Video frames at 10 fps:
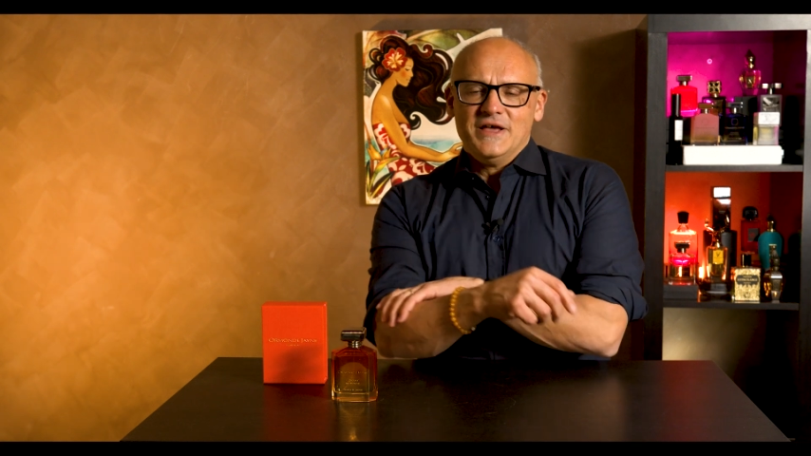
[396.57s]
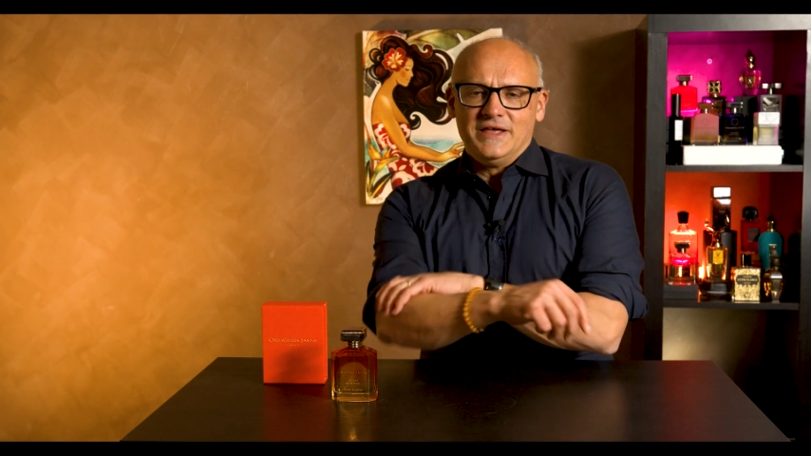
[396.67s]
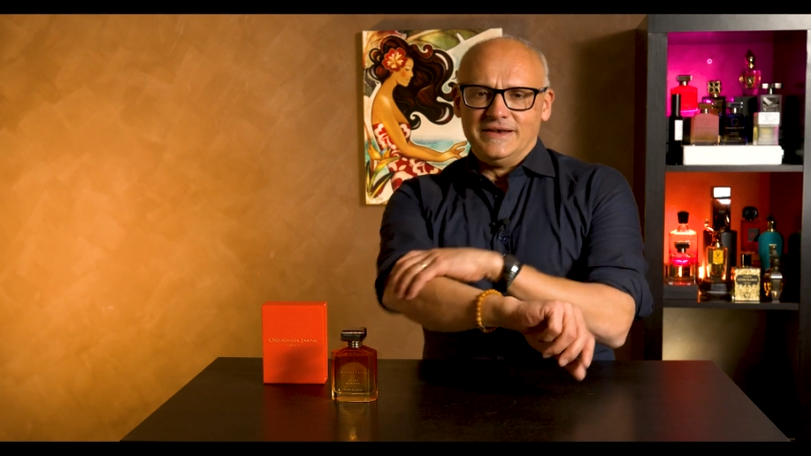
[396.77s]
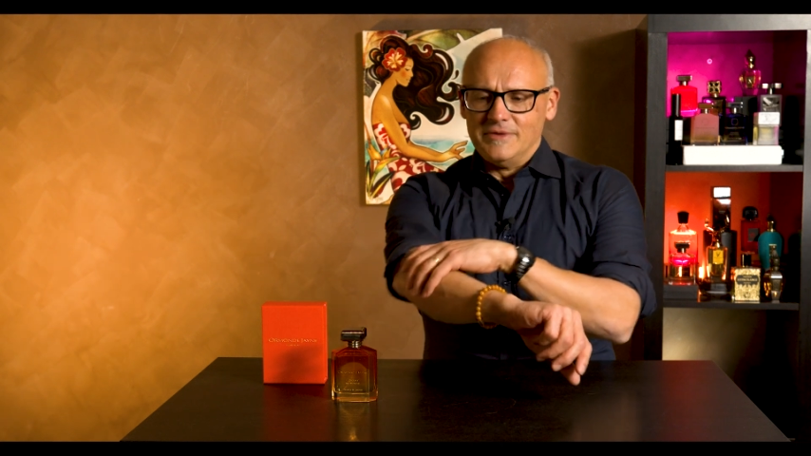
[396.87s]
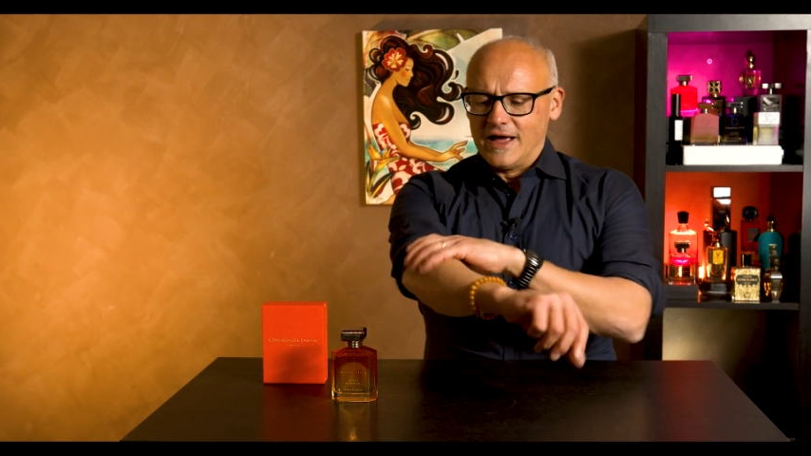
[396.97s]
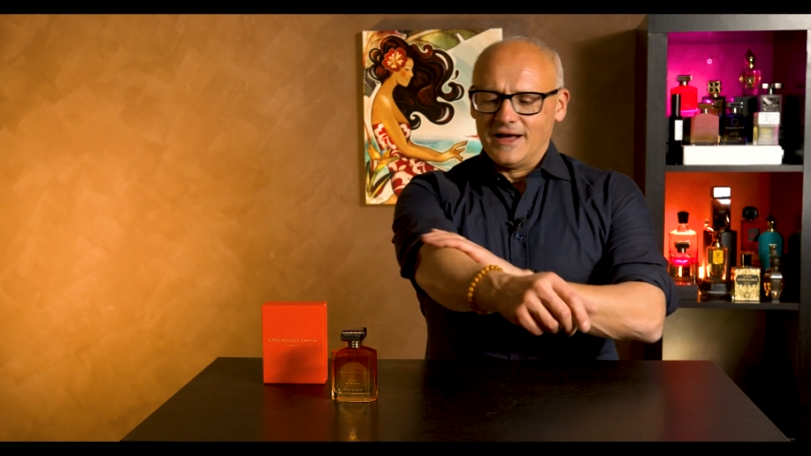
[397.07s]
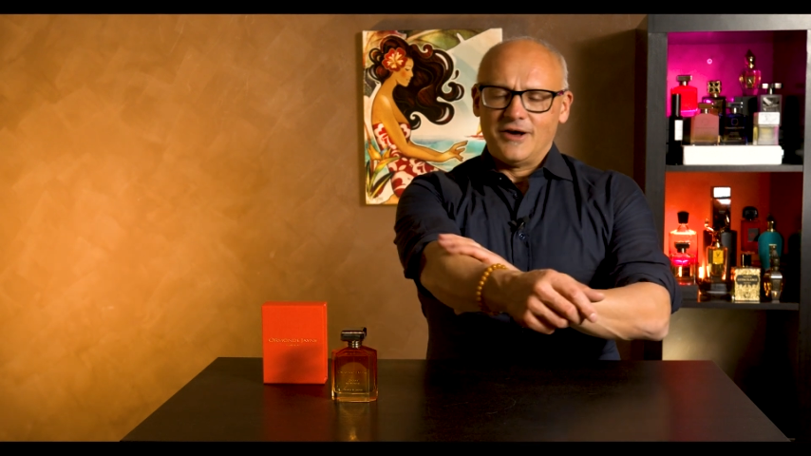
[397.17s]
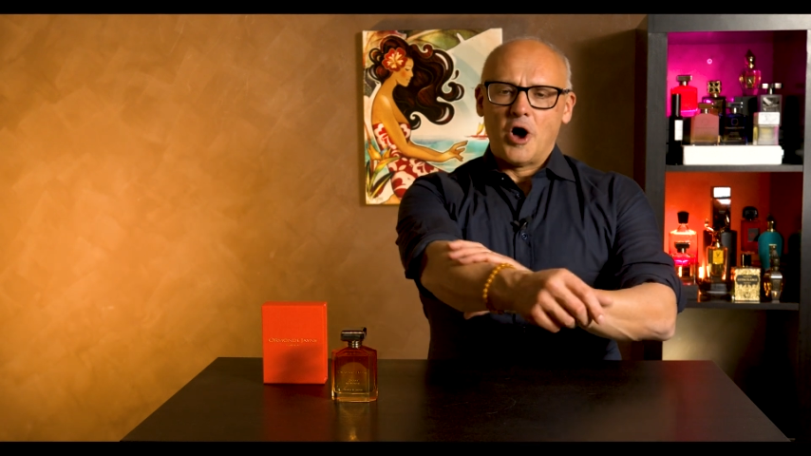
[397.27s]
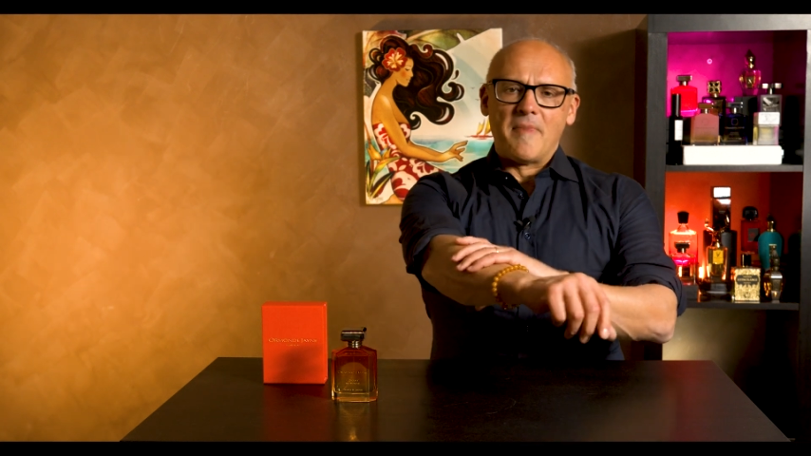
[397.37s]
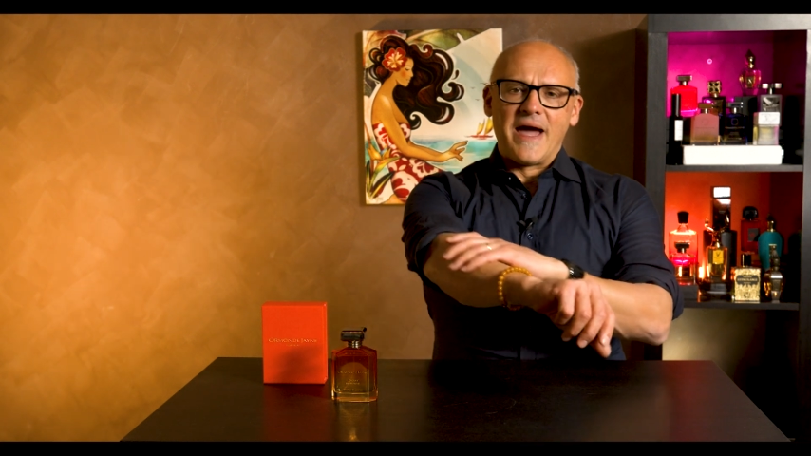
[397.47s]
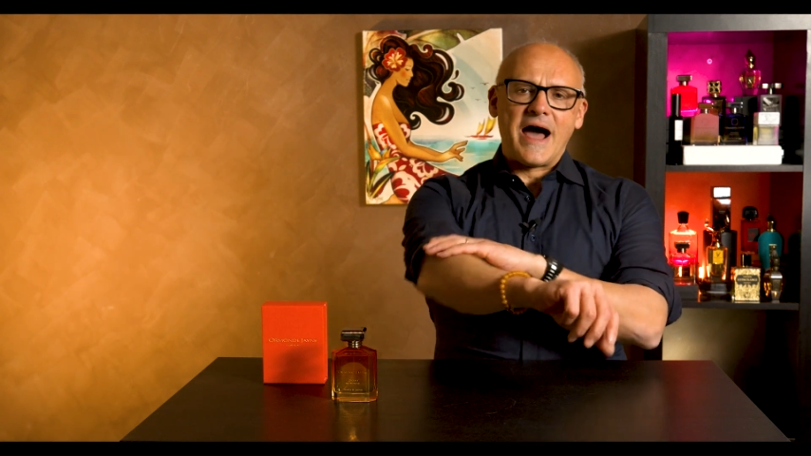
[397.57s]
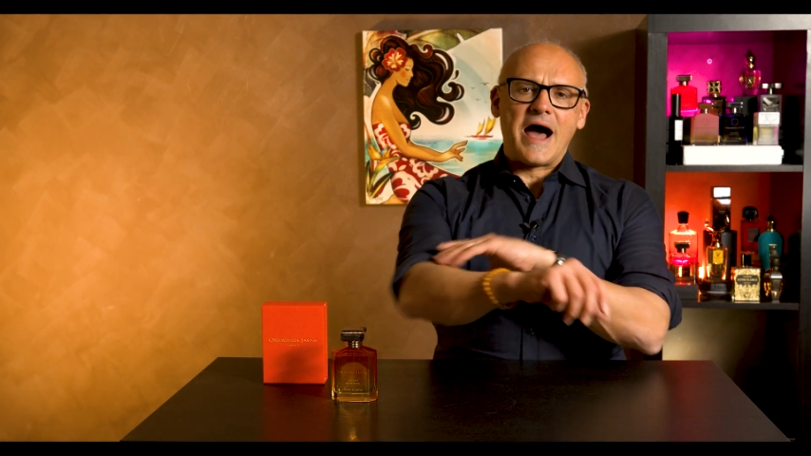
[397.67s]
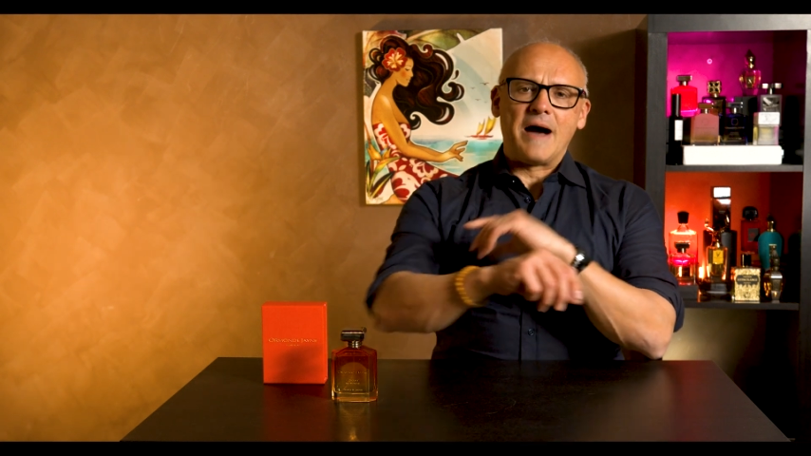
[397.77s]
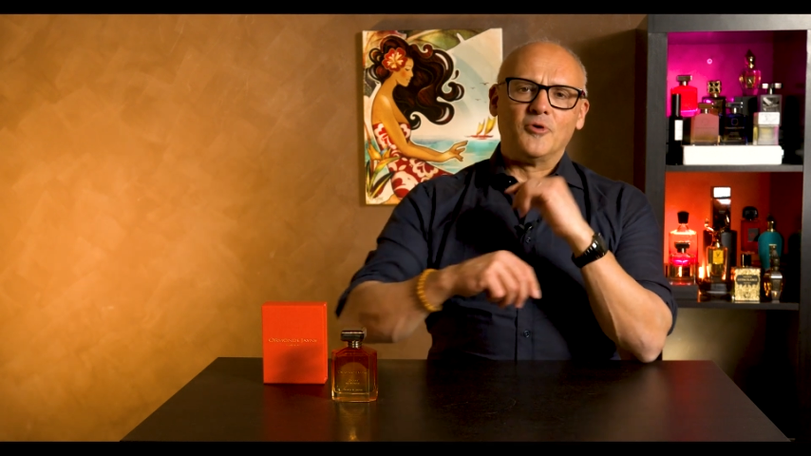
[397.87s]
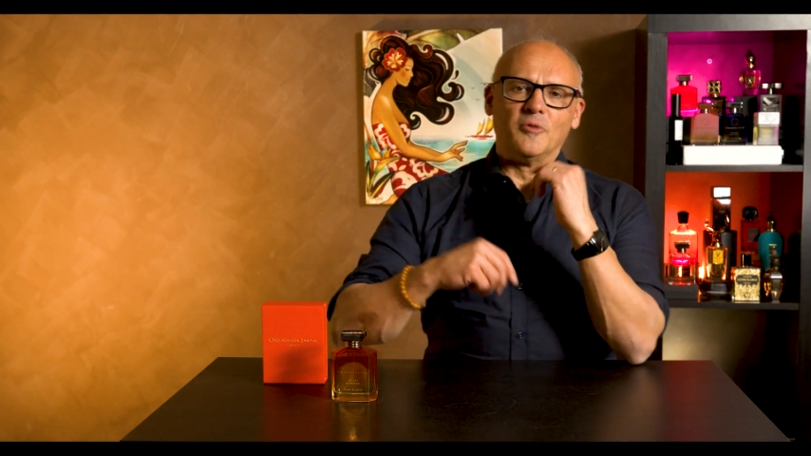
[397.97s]
in on my
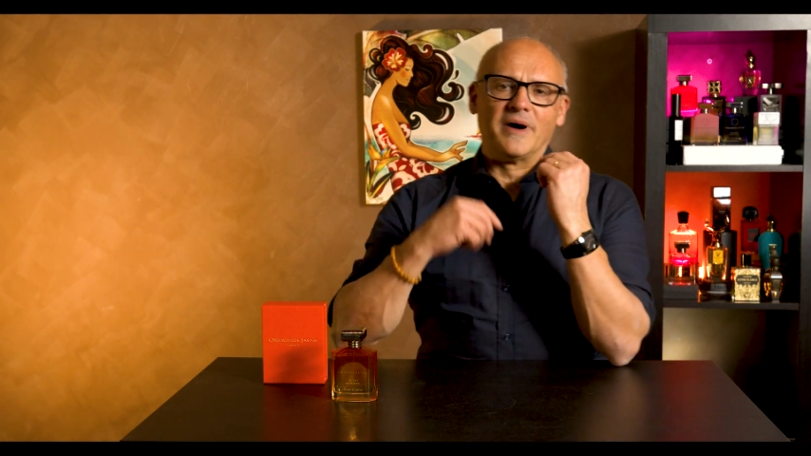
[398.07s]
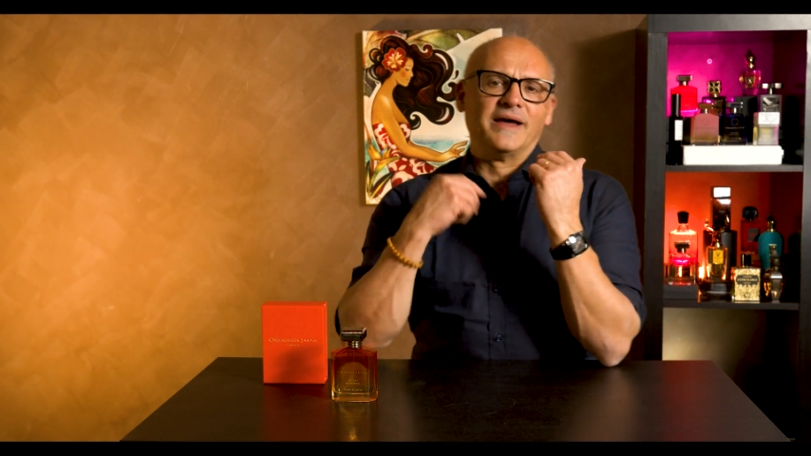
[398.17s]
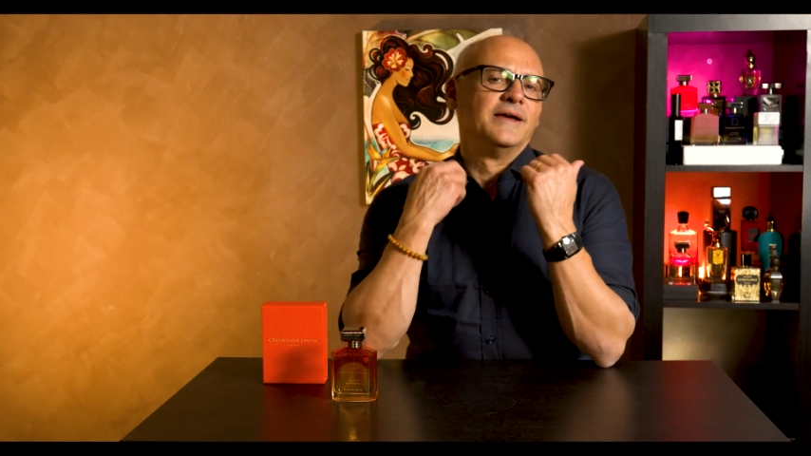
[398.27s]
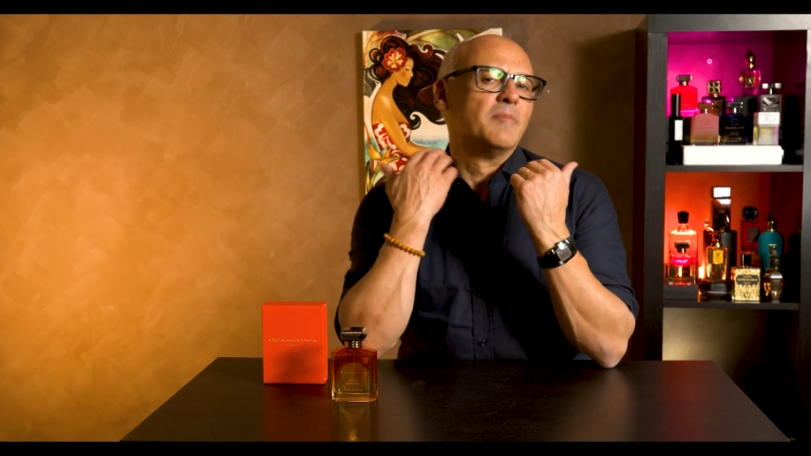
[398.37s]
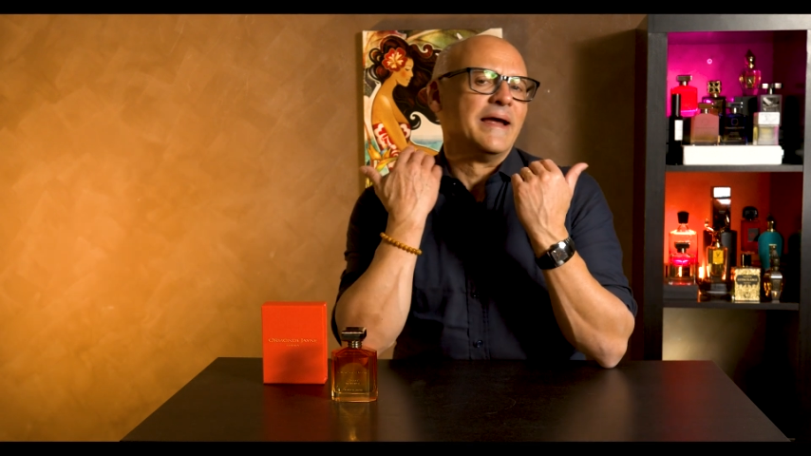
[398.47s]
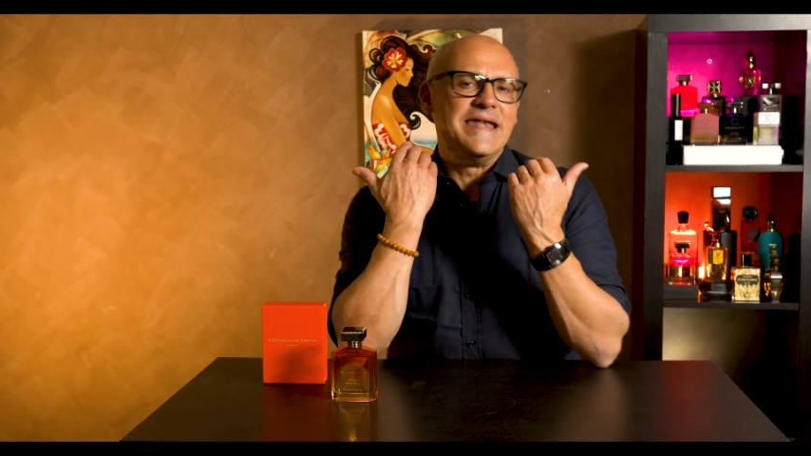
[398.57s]
arm or my